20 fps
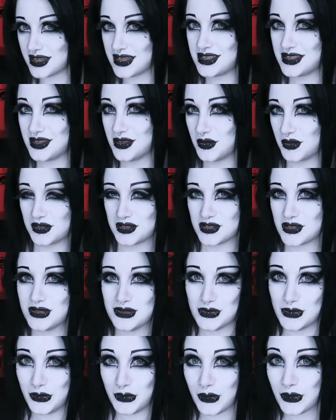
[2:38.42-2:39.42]
it looks
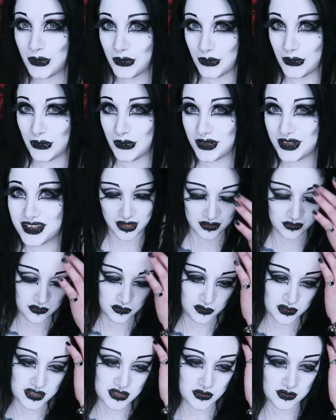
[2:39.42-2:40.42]
so cool. I know
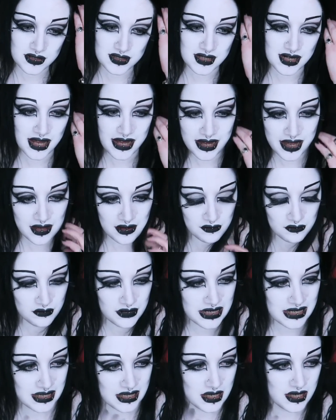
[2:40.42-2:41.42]
crystals are like
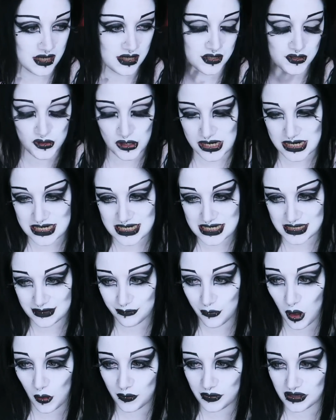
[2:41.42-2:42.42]
really trendy
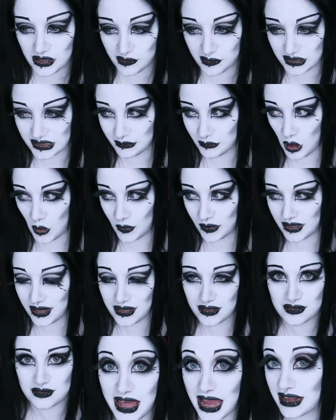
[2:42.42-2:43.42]
and popular at the moment
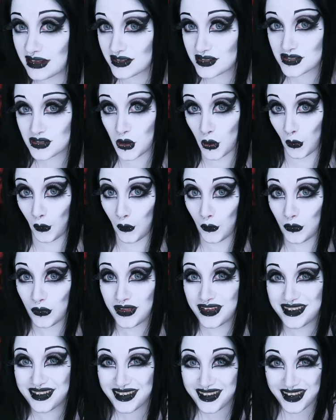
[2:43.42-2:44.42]
and that's
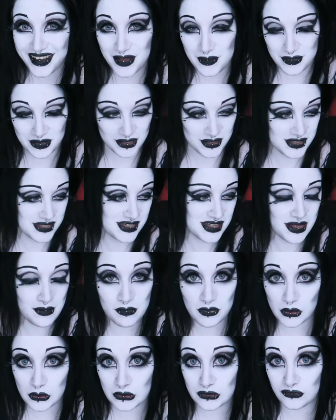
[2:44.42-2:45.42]
cool because they're
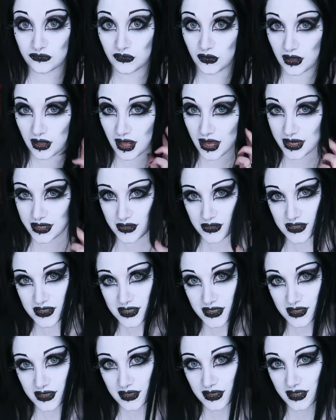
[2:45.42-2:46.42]
beautiful. I used
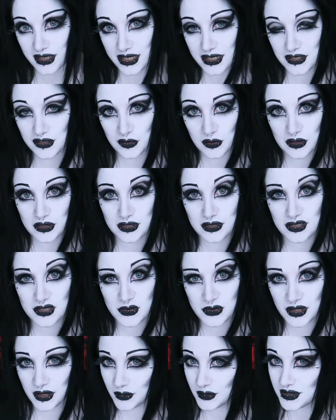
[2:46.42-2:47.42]
to collect
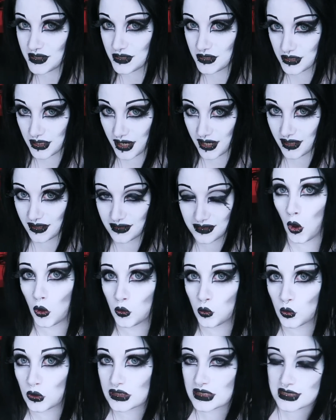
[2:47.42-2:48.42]
crystals when I was a child,
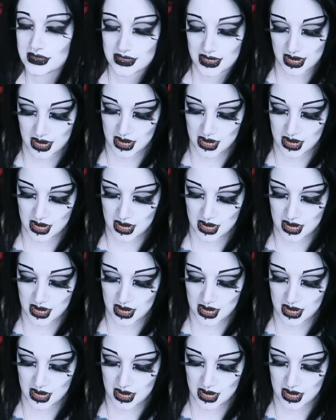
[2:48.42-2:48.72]
onwards